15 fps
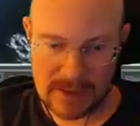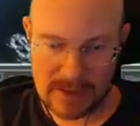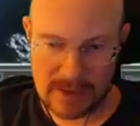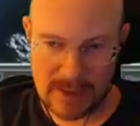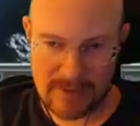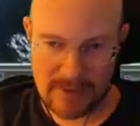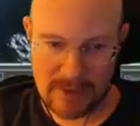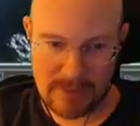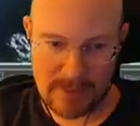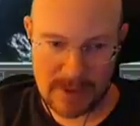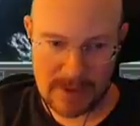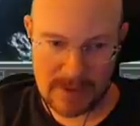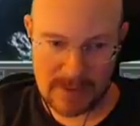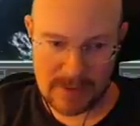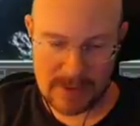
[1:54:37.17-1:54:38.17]
11
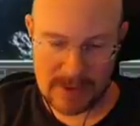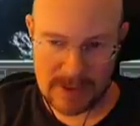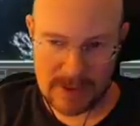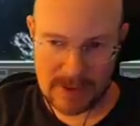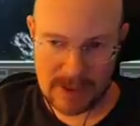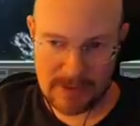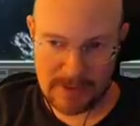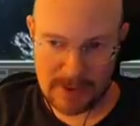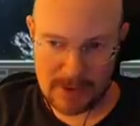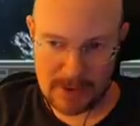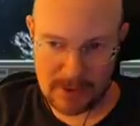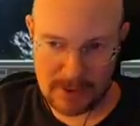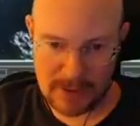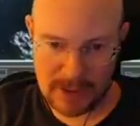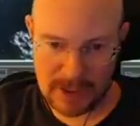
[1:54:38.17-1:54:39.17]
missiles. 11.
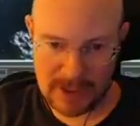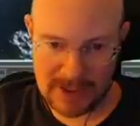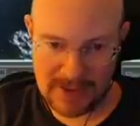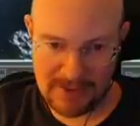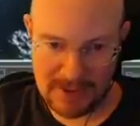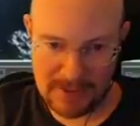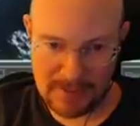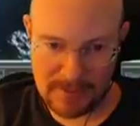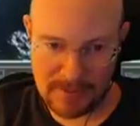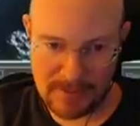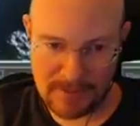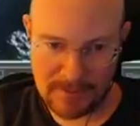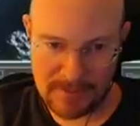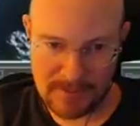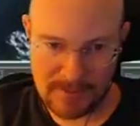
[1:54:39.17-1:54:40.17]
Only 11.
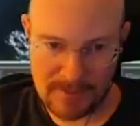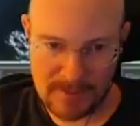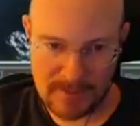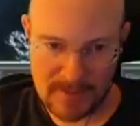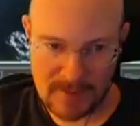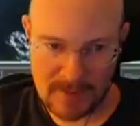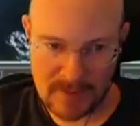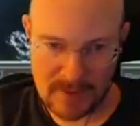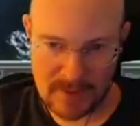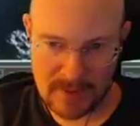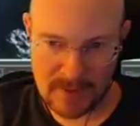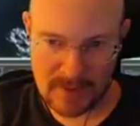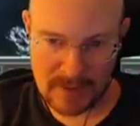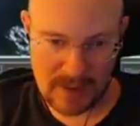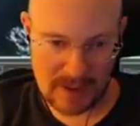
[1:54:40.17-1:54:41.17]
Okay,
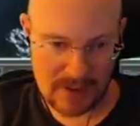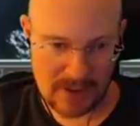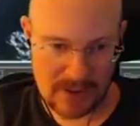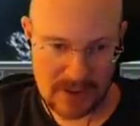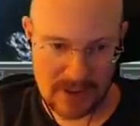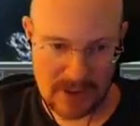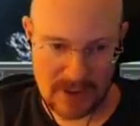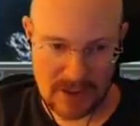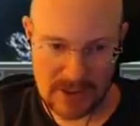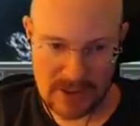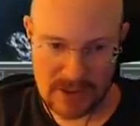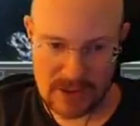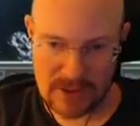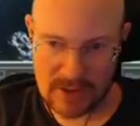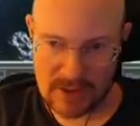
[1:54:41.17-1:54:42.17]
that's a good
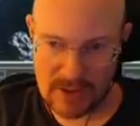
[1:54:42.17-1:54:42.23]
dodge.